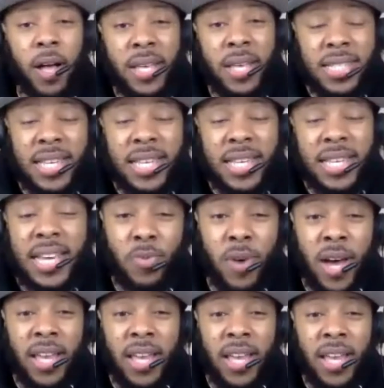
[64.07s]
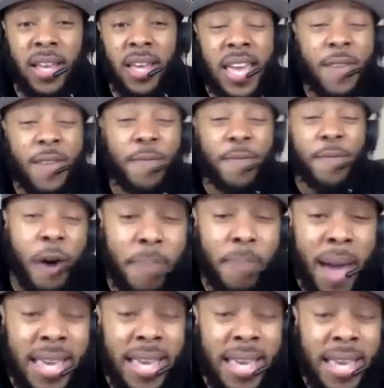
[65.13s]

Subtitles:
because guess what? He fought Mikey